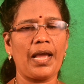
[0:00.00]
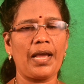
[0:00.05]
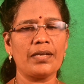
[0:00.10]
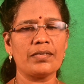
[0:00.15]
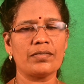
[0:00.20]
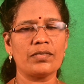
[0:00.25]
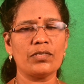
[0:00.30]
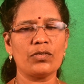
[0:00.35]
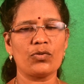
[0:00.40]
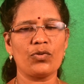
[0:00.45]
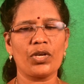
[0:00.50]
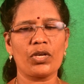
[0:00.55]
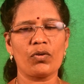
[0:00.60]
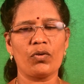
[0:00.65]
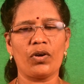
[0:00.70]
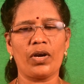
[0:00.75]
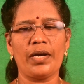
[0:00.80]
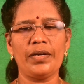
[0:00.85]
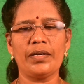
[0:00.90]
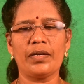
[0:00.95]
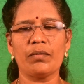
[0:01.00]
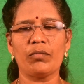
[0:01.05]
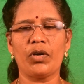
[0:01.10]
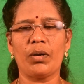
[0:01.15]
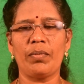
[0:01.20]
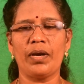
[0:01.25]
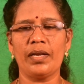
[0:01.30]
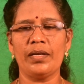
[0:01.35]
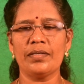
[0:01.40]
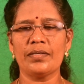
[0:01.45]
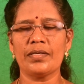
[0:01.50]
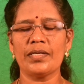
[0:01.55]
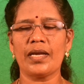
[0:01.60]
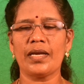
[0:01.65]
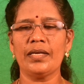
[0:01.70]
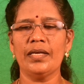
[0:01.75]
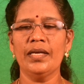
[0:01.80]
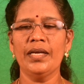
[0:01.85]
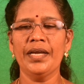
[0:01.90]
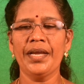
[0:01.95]
access to equality mobility,
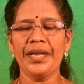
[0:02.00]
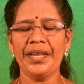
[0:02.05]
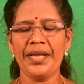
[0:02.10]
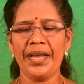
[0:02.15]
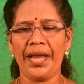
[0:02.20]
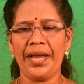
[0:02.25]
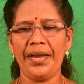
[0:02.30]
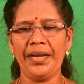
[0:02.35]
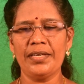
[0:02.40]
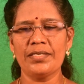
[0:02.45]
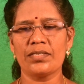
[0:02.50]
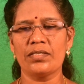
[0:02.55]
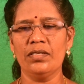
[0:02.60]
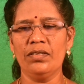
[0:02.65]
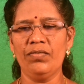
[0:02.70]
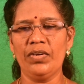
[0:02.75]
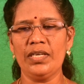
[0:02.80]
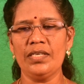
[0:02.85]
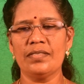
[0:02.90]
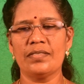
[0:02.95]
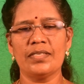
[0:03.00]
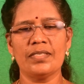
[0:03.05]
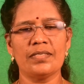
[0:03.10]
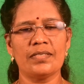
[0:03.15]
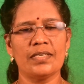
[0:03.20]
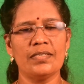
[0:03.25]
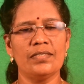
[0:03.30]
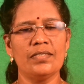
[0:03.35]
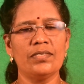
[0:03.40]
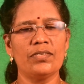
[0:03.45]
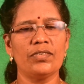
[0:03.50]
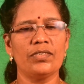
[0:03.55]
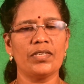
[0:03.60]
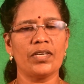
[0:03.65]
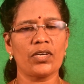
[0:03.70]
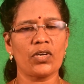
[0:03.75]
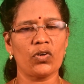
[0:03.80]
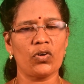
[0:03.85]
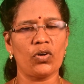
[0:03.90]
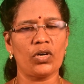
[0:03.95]
aids, devices, assistive
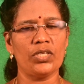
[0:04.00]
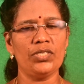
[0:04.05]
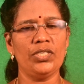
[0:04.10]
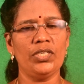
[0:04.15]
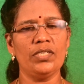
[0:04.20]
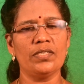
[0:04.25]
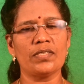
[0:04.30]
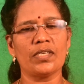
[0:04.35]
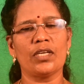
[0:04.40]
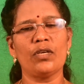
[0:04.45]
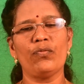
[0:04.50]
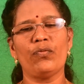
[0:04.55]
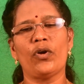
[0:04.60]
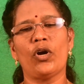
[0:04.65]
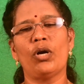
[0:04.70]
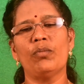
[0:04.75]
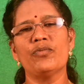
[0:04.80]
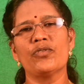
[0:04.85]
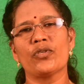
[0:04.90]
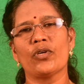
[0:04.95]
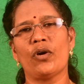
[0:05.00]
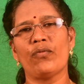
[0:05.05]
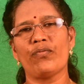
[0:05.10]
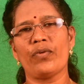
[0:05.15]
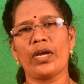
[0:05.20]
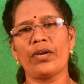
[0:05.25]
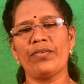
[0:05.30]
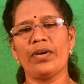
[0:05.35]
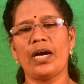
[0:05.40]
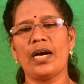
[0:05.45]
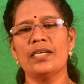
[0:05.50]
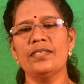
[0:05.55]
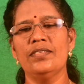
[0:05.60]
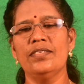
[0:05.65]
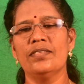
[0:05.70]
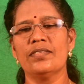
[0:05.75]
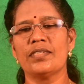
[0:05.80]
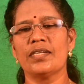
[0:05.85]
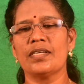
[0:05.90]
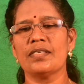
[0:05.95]
technologies, and forms of life
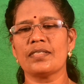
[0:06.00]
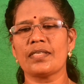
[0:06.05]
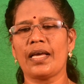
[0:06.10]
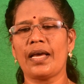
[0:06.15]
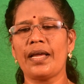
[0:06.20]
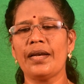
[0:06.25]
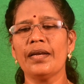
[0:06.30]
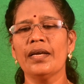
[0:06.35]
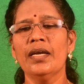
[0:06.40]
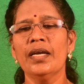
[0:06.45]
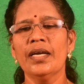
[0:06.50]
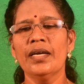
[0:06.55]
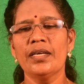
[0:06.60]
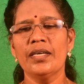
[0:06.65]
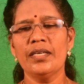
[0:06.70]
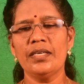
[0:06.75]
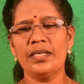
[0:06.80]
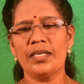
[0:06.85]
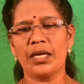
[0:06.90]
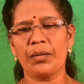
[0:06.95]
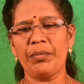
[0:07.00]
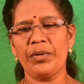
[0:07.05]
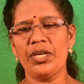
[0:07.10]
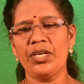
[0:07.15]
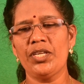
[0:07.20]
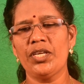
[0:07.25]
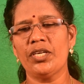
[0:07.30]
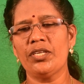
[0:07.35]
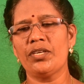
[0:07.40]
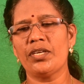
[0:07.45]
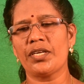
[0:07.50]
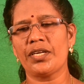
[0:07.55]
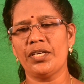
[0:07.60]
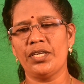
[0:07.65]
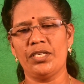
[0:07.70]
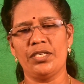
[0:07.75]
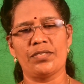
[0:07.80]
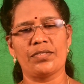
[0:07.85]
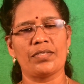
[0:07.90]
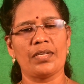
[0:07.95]
assistance and
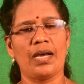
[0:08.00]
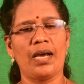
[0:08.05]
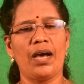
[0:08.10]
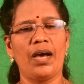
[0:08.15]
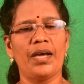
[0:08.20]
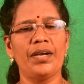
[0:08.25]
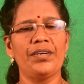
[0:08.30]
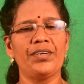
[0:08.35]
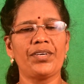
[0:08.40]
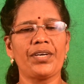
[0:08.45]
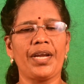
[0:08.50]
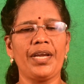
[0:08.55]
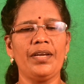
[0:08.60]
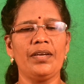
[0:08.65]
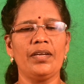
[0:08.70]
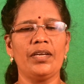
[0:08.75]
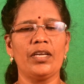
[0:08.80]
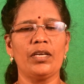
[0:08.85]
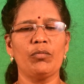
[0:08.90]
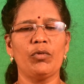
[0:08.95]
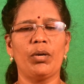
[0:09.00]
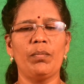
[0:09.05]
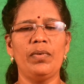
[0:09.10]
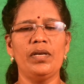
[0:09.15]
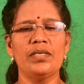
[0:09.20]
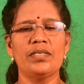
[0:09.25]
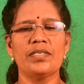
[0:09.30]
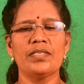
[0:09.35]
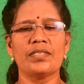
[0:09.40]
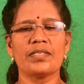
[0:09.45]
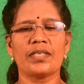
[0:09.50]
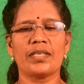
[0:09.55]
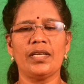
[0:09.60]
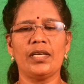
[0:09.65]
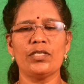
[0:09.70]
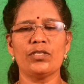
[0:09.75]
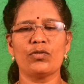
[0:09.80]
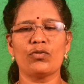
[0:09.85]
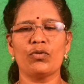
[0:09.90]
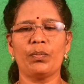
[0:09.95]
intermediaries, and training in mobility
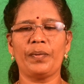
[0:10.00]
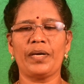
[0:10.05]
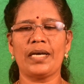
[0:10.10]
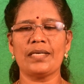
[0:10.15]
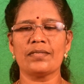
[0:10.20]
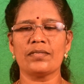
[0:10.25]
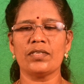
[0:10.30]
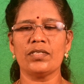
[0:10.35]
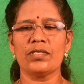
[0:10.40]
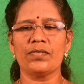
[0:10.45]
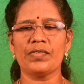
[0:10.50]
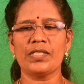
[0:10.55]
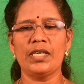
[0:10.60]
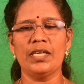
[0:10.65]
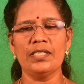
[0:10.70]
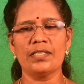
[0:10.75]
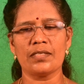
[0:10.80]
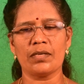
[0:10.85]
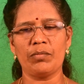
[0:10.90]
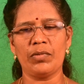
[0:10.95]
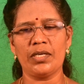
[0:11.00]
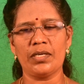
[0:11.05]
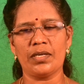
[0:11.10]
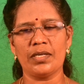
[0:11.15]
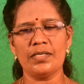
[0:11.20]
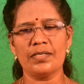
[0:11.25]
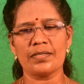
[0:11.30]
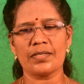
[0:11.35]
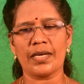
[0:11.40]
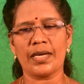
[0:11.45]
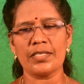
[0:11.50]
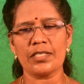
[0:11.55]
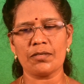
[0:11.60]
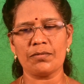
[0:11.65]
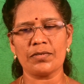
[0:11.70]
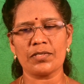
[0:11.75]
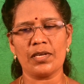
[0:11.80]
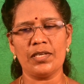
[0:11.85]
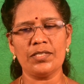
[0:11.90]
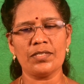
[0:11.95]
skills to persons with disabilities and
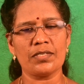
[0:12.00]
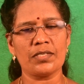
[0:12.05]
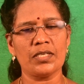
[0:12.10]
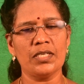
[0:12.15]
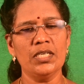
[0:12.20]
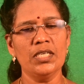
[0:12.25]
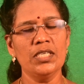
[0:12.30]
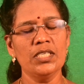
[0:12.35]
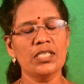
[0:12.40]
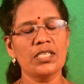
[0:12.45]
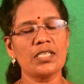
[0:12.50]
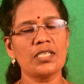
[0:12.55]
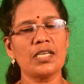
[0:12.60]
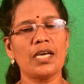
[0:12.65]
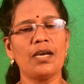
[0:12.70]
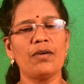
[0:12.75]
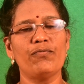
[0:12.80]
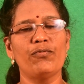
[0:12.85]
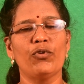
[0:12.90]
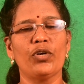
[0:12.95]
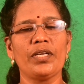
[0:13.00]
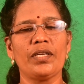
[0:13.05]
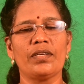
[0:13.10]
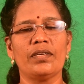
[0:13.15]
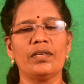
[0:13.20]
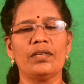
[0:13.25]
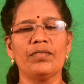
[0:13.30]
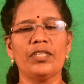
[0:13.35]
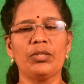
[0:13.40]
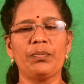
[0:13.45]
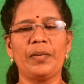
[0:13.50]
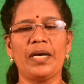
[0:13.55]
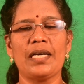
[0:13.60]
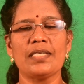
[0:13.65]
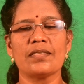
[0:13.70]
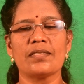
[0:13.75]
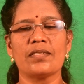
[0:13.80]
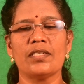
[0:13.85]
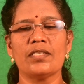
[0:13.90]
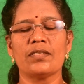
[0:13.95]
specialist staff working with
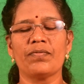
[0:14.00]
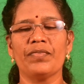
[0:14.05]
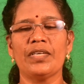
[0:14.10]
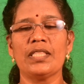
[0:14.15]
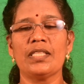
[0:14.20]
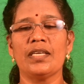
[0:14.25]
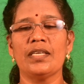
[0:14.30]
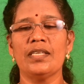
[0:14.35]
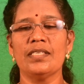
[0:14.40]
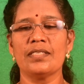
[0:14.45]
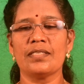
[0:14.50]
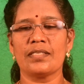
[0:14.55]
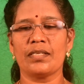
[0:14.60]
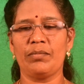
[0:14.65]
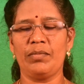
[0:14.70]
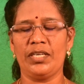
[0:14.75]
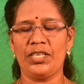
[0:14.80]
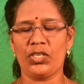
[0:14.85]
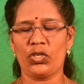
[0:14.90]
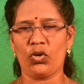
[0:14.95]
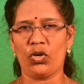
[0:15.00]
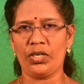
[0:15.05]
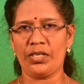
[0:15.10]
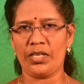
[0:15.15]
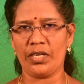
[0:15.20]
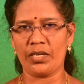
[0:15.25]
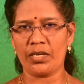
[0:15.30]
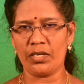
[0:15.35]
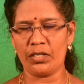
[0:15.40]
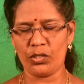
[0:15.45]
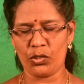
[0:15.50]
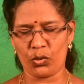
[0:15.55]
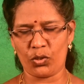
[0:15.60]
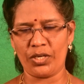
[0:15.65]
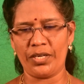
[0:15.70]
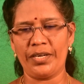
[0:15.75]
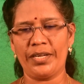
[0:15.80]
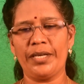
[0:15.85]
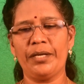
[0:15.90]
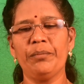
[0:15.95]
persons with disability. Article
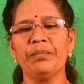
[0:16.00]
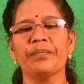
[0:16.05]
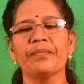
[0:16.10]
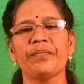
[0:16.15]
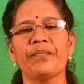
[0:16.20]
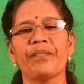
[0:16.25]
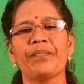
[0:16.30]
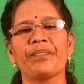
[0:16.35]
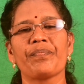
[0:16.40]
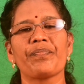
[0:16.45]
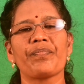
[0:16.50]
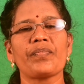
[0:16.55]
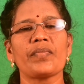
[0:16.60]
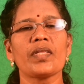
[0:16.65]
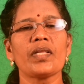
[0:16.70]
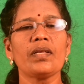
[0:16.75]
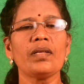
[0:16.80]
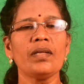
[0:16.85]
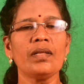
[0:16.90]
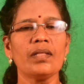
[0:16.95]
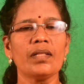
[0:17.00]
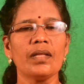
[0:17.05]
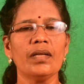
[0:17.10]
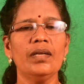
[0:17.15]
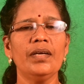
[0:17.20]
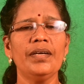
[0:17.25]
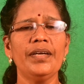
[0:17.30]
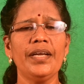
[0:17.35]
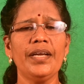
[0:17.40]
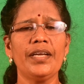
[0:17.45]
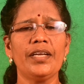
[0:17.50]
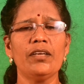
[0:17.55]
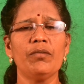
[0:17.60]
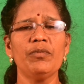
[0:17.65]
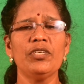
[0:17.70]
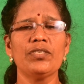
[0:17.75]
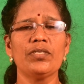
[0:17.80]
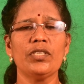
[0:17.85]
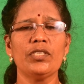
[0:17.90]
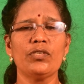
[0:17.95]
20. Taking
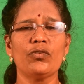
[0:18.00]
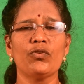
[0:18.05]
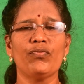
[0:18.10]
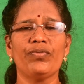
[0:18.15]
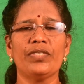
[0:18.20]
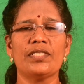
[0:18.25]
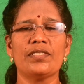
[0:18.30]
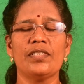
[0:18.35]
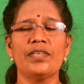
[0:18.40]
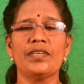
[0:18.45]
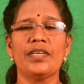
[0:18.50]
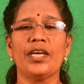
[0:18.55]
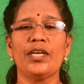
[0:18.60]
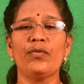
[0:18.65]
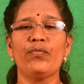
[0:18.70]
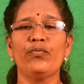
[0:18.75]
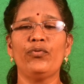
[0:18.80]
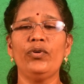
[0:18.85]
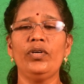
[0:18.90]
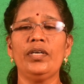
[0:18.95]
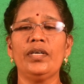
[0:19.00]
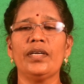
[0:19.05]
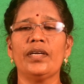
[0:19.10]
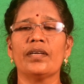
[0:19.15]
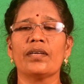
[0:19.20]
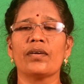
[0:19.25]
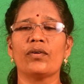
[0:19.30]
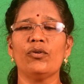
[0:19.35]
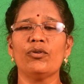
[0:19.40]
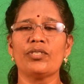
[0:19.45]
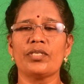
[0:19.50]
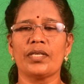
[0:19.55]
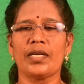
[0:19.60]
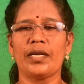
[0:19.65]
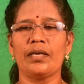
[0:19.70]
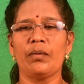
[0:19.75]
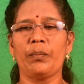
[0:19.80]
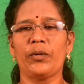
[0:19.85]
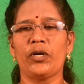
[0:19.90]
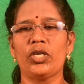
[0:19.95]
measures to facilitate full inclusion
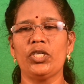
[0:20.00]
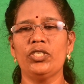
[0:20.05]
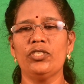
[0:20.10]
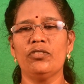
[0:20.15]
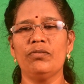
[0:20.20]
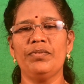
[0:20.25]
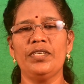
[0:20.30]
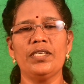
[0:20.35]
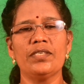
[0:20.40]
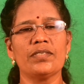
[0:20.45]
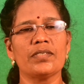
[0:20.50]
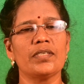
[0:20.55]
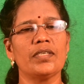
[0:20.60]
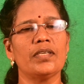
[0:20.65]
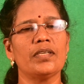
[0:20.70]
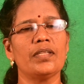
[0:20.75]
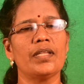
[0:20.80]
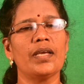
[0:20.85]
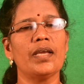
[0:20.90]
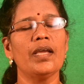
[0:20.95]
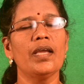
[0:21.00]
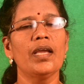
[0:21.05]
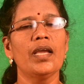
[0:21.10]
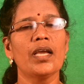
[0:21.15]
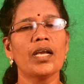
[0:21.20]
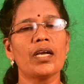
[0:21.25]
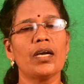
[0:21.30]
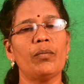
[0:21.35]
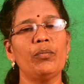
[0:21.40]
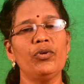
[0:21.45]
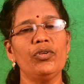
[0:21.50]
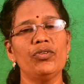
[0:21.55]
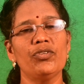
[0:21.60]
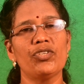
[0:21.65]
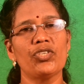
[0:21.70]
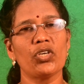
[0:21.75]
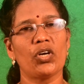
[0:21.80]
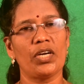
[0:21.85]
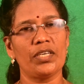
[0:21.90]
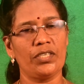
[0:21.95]
and participation in the
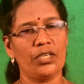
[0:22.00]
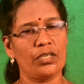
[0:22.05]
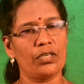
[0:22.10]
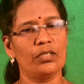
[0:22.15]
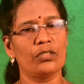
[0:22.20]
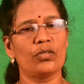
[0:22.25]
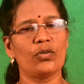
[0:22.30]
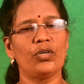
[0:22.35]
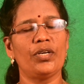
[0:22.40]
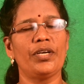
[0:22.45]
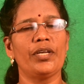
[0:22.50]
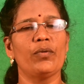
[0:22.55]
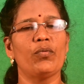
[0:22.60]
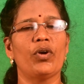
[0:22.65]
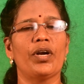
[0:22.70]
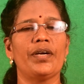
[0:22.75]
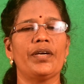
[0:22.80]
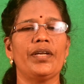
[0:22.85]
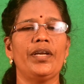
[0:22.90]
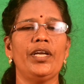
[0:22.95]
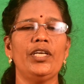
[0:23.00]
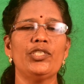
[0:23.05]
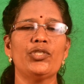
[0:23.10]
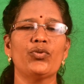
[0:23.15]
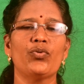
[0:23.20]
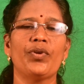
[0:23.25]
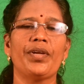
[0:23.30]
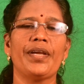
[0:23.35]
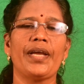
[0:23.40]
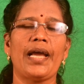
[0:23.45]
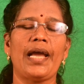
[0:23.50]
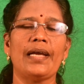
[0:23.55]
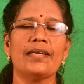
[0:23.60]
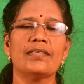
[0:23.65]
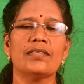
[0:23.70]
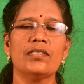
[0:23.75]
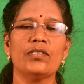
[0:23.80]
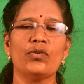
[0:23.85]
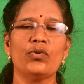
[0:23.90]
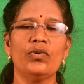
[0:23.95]
community. Article 21. Ensuring
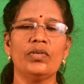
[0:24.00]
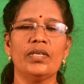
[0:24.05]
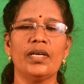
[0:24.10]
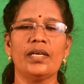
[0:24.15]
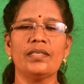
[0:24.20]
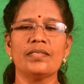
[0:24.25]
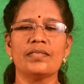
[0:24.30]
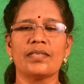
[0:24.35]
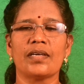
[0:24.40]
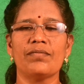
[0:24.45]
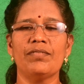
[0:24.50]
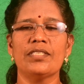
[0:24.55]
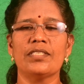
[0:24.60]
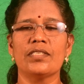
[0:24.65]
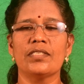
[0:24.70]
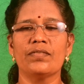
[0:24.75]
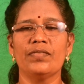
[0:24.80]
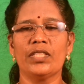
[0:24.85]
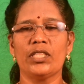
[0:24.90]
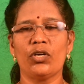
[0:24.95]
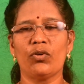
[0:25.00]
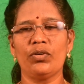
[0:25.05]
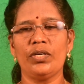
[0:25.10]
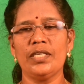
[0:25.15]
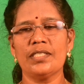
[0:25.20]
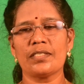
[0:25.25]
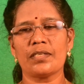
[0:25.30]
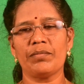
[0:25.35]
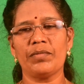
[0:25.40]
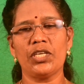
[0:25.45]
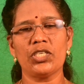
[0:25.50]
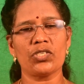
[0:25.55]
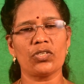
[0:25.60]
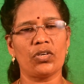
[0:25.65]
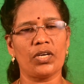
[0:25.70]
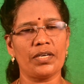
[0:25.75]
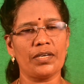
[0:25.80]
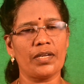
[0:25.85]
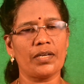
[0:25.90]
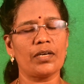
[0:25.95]
access to health services without discrimination.
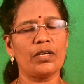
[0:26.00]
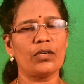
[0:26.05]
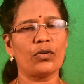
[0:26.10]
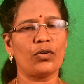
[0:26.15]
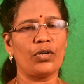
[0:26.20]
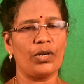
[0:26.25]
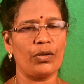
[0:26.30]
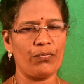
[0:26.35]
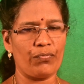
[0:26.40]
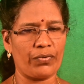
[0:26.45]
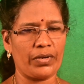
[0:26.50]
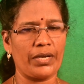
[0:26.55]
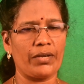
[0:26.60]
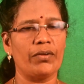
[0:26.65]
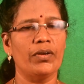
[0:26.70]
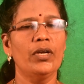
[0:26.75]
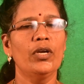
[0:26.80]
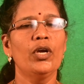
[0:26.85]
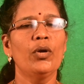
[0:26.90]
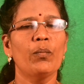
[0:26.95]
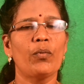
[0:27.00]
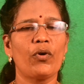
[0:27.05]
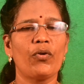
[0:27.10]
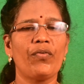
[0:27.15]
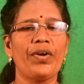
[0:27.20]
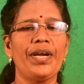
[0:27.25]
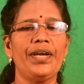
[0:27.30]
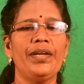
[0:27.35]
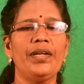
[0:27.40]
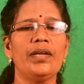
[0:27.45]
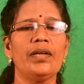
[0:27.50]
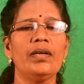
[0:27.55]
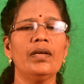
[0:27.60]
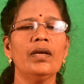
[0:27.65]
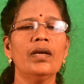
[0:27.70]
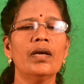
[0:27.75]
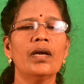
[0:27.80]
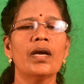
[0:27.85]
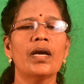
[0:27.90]
Article 25. Providing